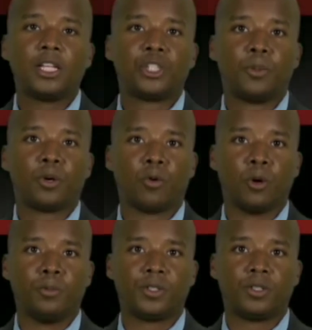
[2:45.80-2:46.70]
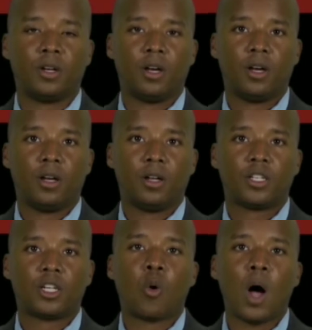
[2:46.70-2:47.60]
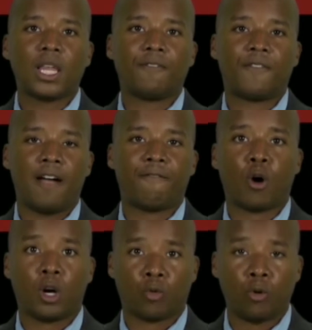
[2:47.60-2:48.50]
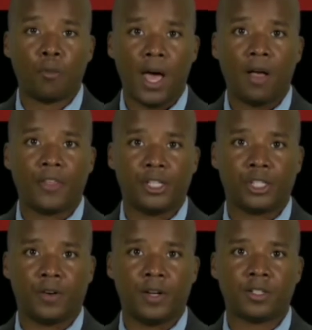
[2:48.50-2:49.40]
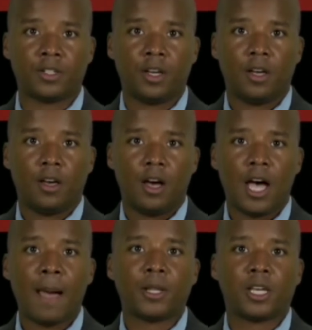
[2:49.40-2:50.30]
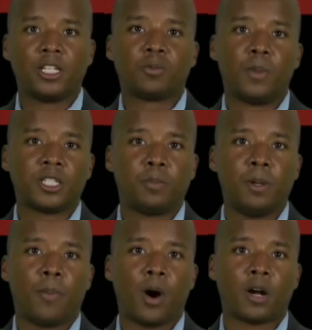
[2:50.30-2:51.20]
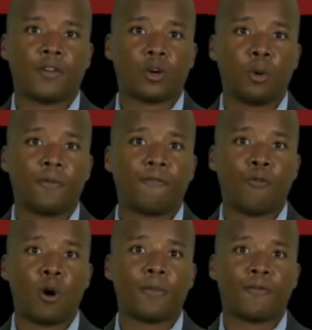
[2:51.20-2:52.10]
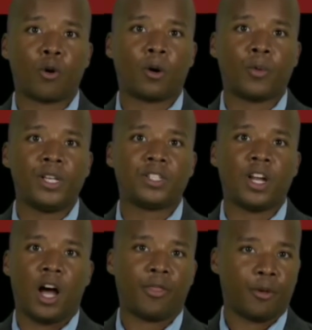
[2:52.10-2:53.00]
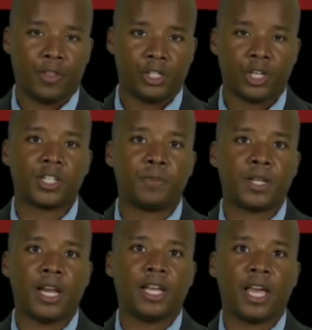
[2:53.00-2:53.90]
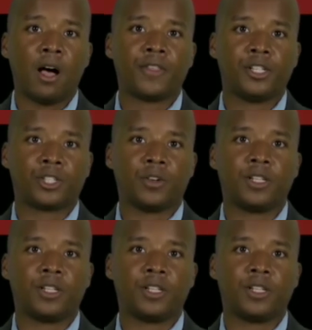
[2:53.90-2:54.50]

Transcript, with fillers: Eligible groups. To qualify for a group health insurance, applicants must be part of a group formed for a reason other than just obtaining health